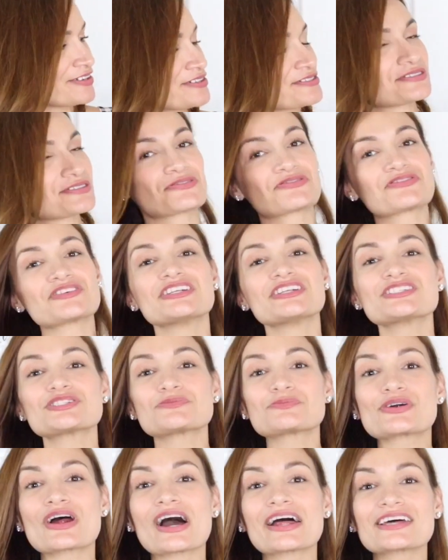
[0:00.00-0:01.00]
here's the
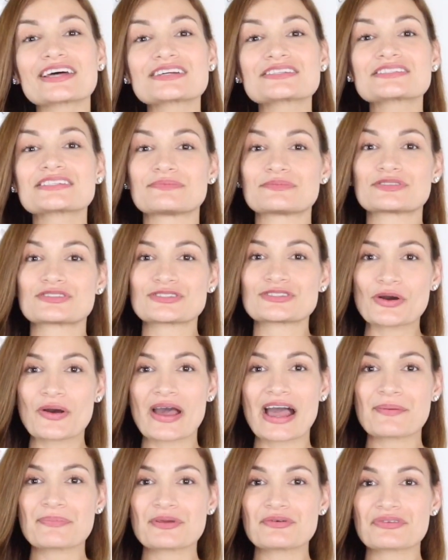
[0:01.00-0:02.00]
finished product. I'm so
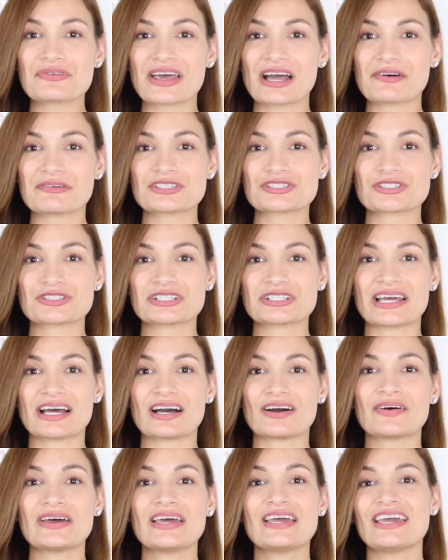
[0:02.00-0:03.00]
happy with how it turned
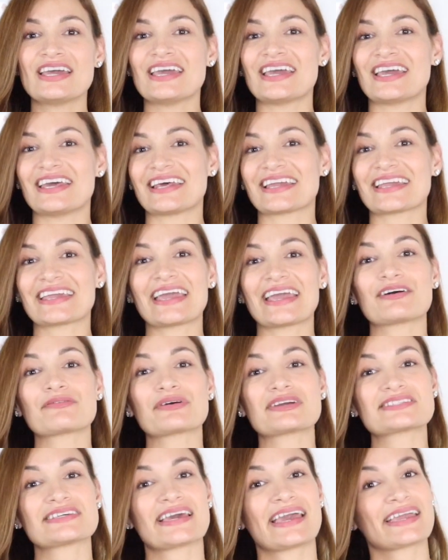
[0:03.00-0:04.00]
out, and I can't
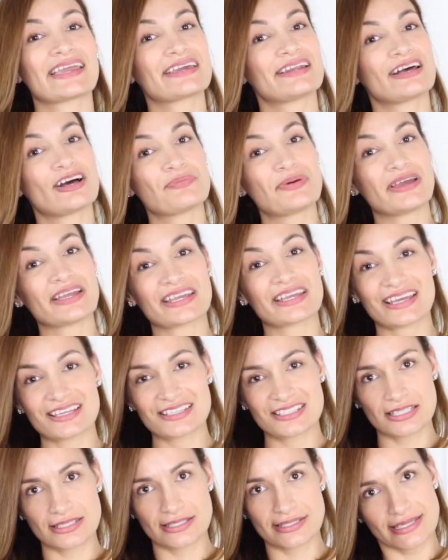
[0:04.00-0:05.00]
wait to hang it up and
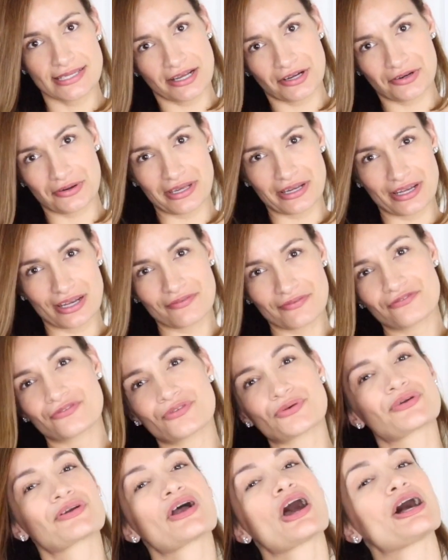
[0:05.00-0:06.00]
get to decorating
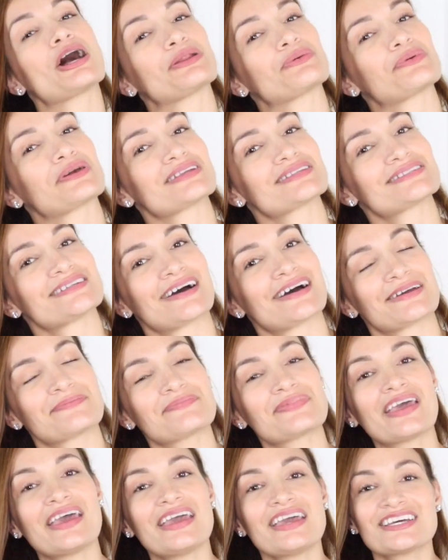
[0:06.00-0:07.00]
for Halloween
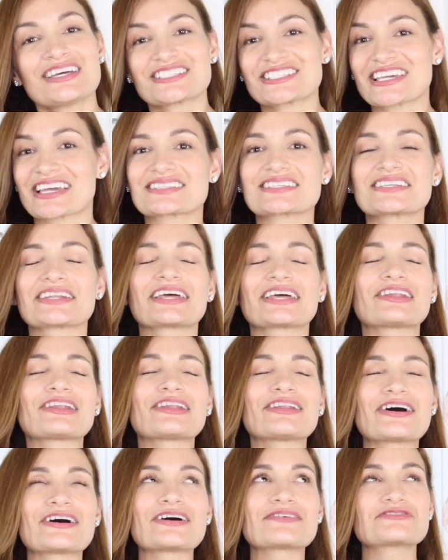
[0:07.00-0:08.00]
time. Chance and I
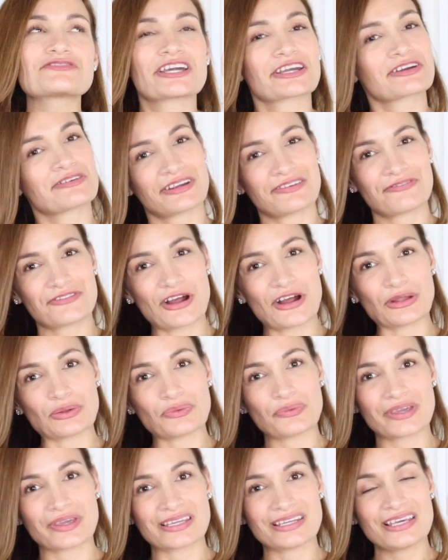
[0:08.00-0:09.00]
love decorating for
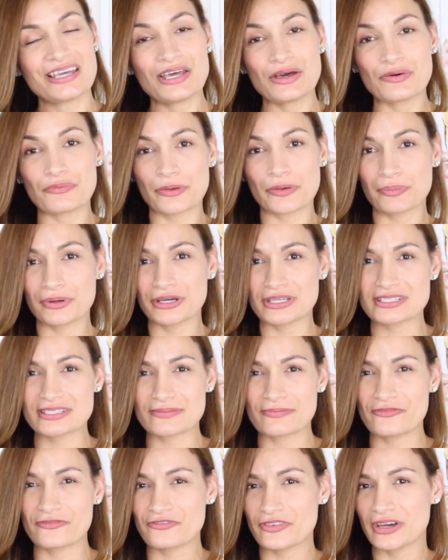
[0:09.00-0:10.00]
Halloween. We put
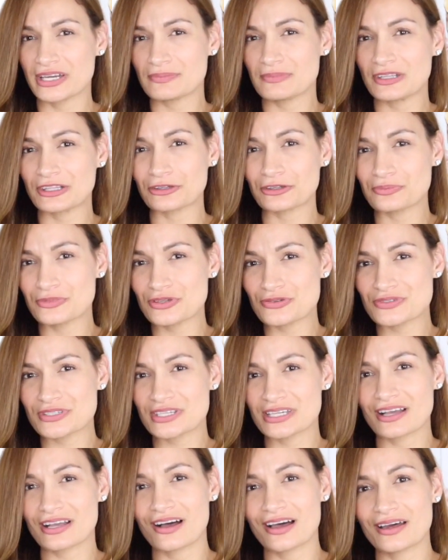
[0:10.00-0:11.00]
some fun little
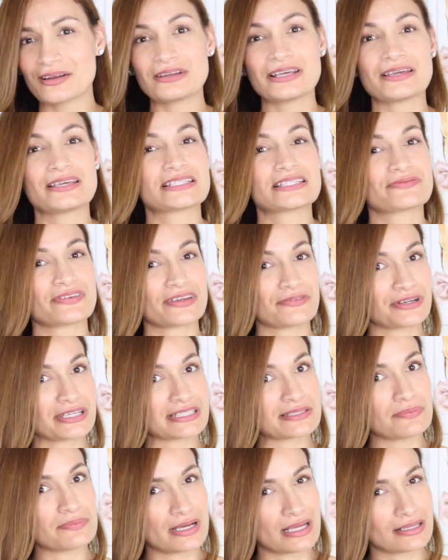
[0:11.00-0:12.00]
music on. His favorite
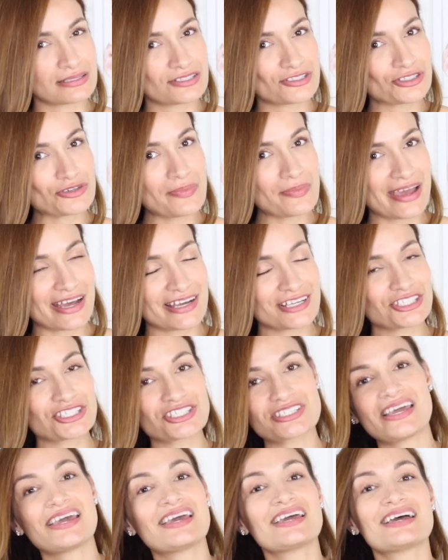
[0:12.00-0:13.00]
is Monster
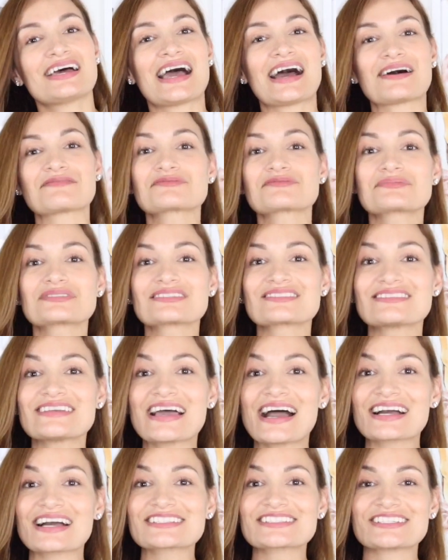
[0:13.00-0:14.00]
Mash. Have some
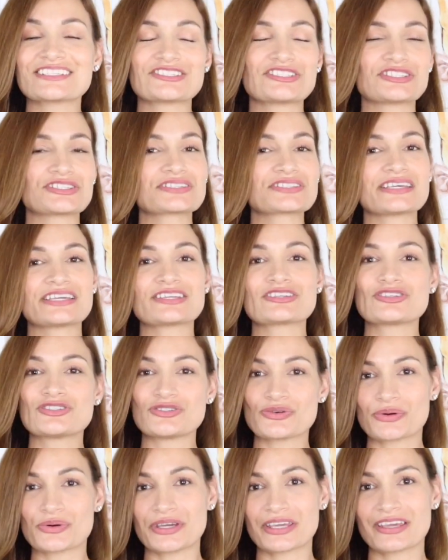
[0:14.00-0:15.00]
snacks and just
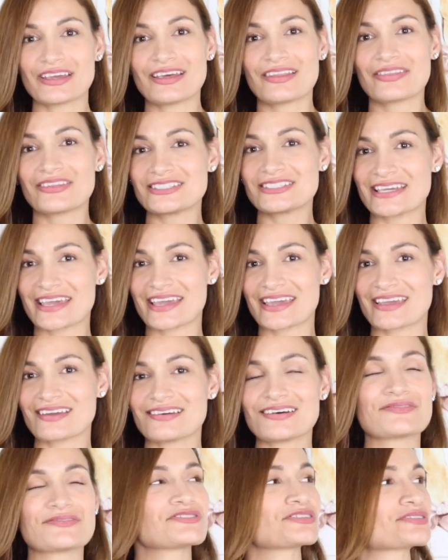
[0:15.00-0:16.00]
enjoy the day
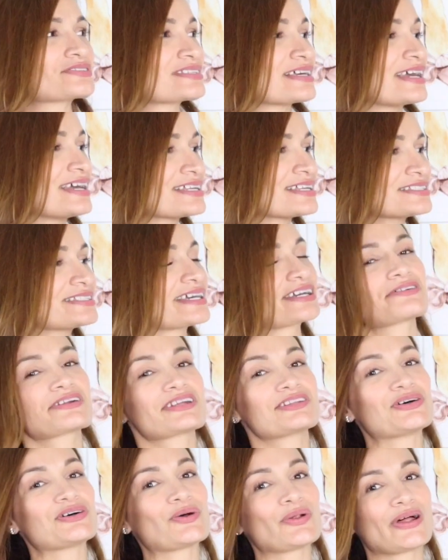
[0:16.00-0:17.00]
of just
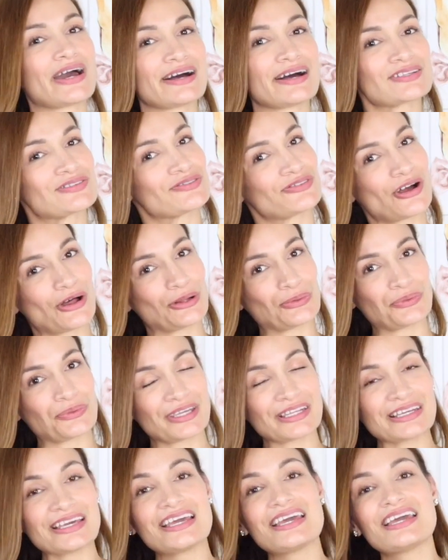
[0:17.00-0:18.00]
decorating the whole house for
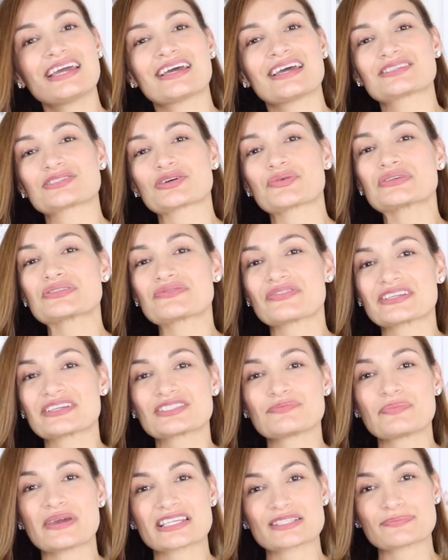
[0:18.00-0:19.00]
Halloween. It's always fun
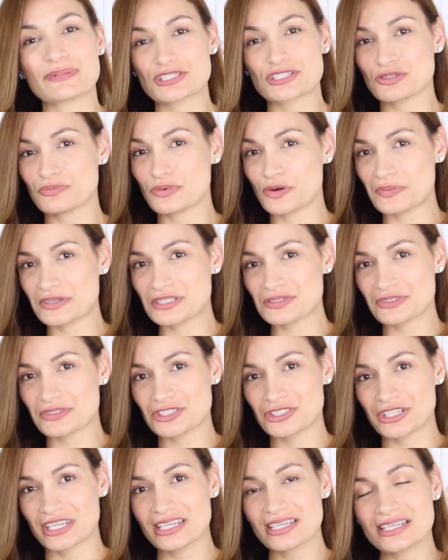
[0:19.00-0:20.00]
to make special moments with
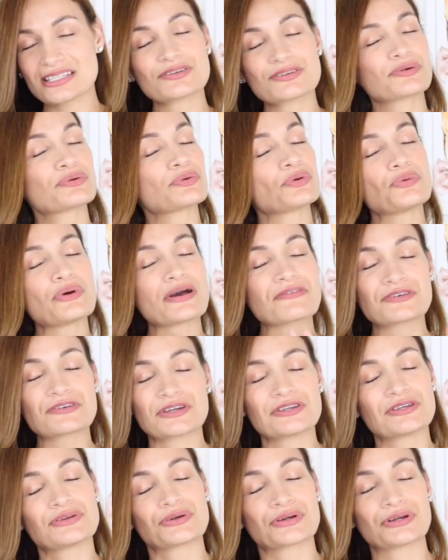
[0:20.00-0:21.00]
your kids or whoever
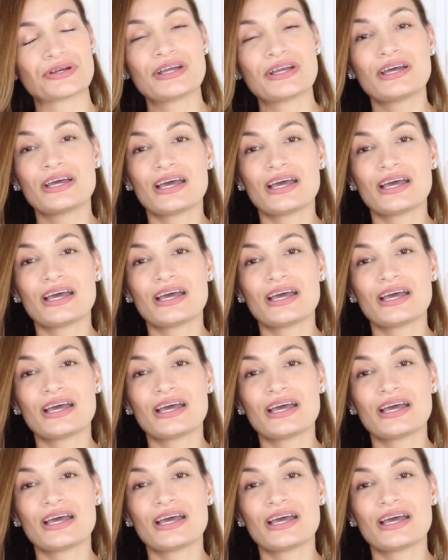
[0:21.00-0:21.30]
you're